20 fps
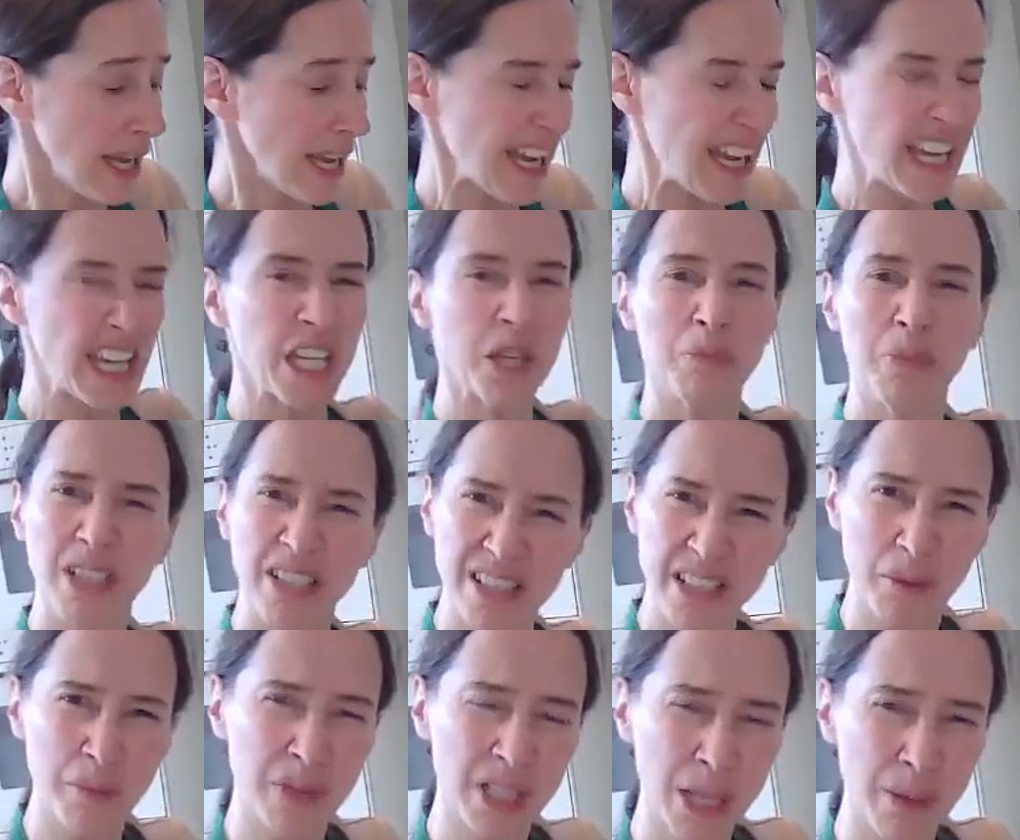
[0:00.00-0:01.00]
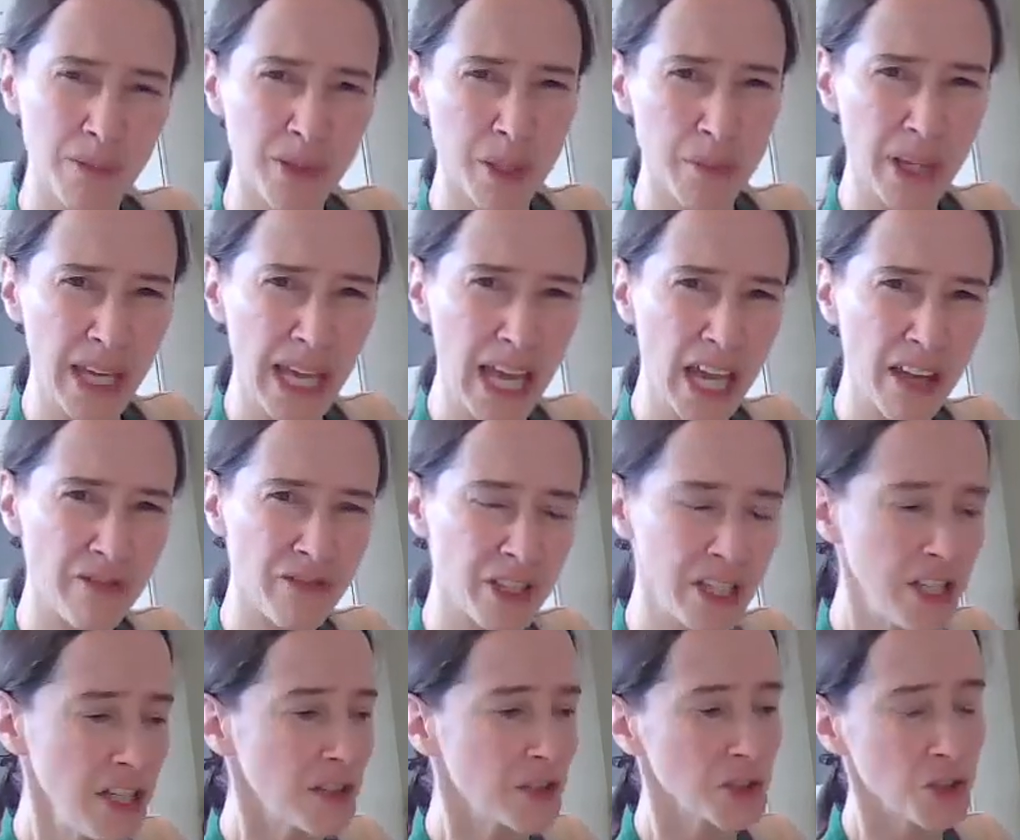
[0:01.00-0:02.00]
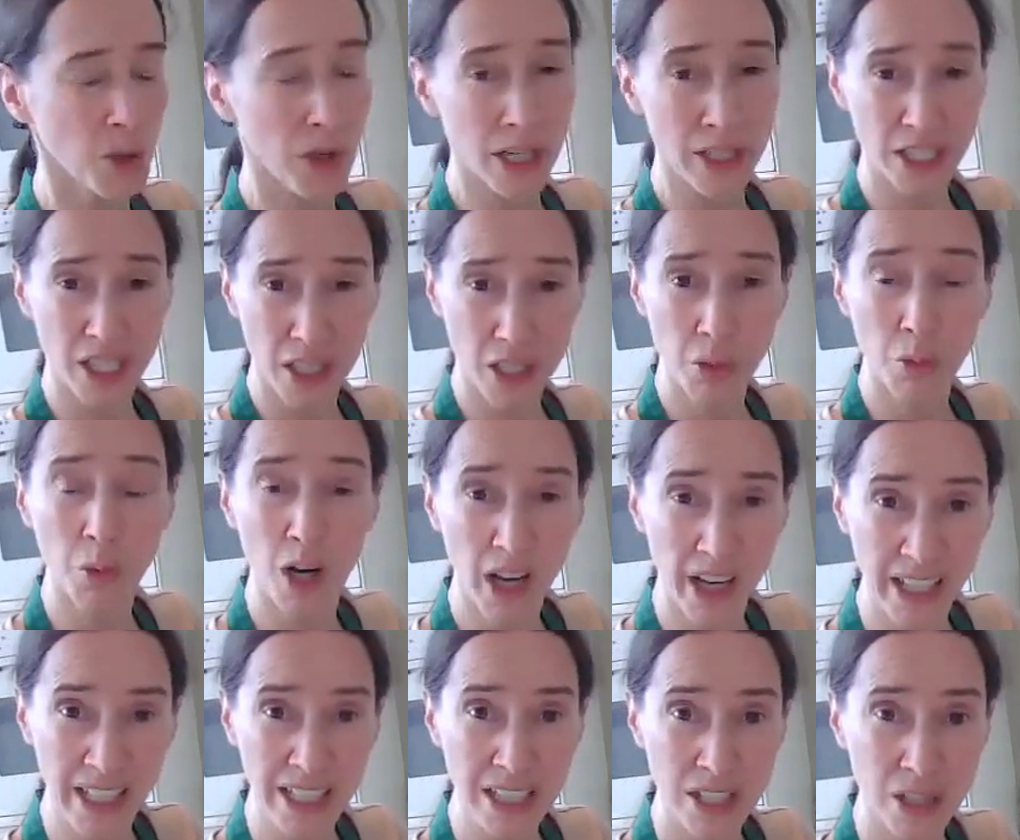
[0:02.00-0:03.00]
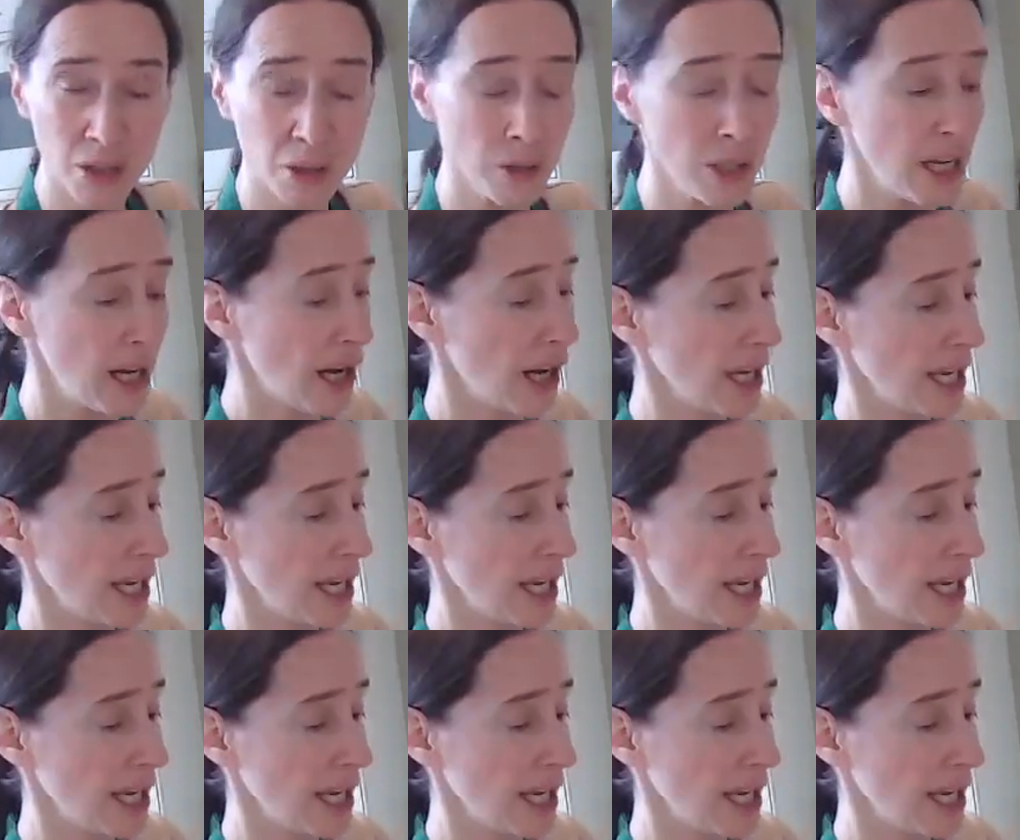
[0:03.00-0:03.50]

It can be sometimes a bit heavy, so I'll tell you what I do.